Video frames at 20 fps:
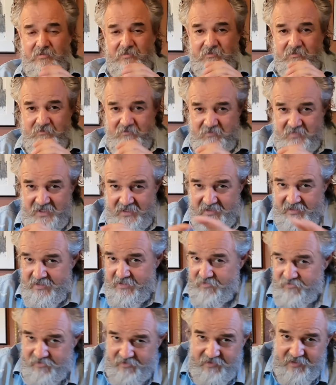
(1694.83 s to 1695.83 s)

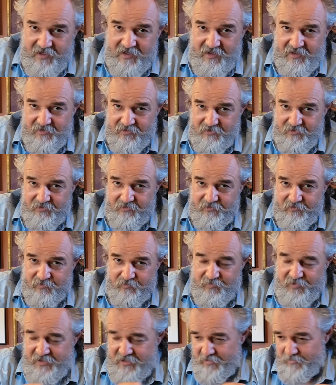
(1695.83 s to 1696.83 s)
millions of dollars,
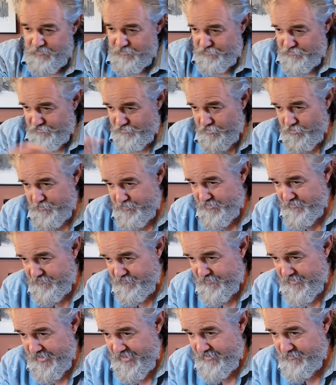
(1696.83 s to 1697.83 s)
become super
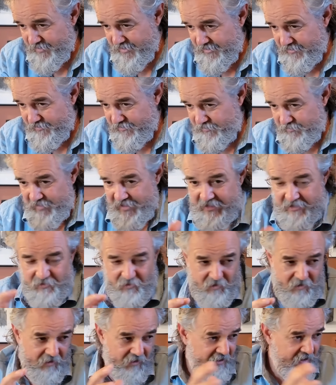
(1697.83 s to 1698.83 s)
famous, making
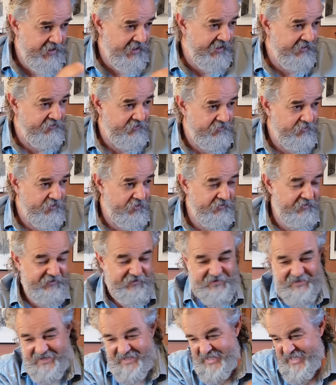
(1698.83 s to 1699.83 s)
all kinds of
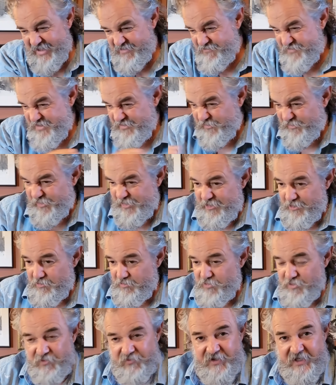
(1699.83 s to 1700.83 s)
movies. And in every single
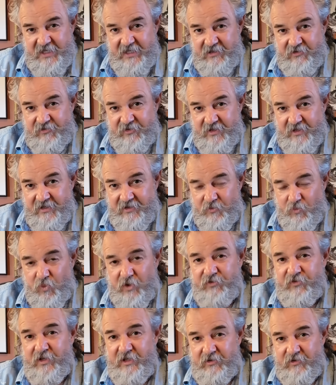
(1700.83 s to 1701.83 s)
movie he's in,
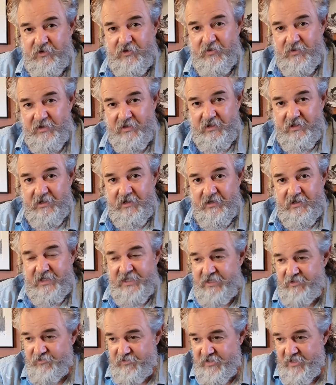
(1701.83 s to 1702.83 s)
what's he doing?
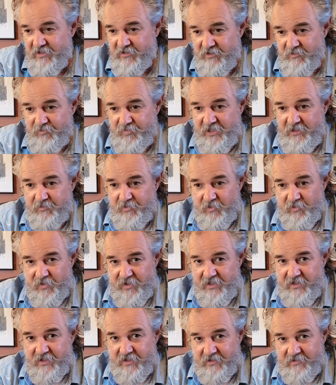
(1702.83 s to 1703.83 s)
He's killing people
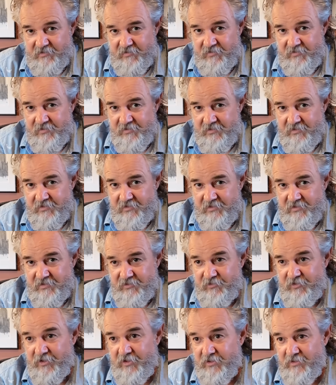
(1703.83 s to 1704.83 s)
with guns.
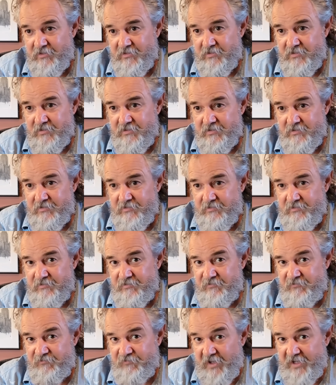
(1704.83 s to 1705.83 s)
So
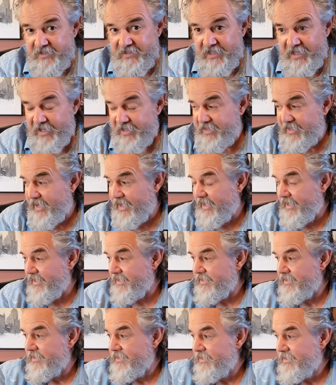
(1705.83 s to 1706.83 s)
fuck that
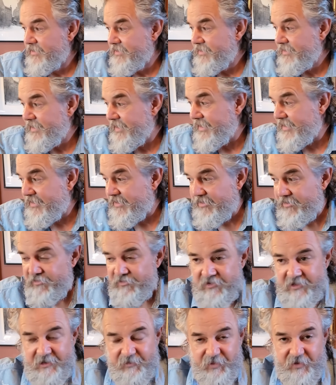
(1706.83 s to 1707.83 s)
guy and
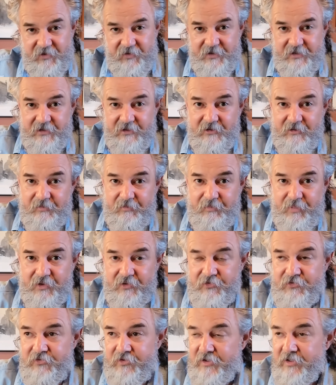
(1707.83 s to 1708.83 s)
his hypocritical
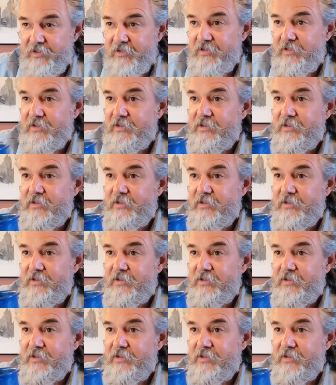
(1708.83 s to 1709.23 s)
bullshit.